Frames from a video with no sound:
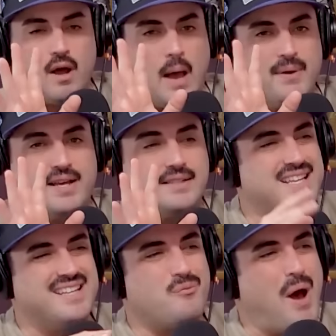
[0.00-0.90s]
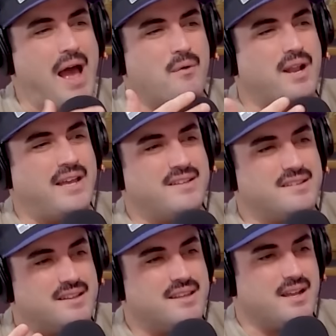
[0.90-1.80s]
Uh, because uh, why would I
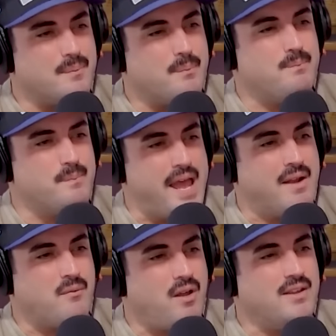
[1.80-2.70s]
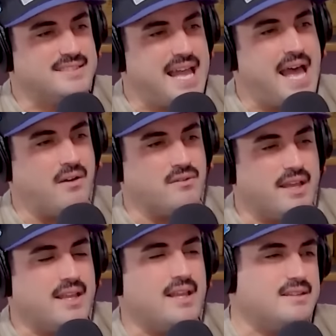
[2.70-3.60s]
kick a man while he's down? Fair. Like, okay. Uh,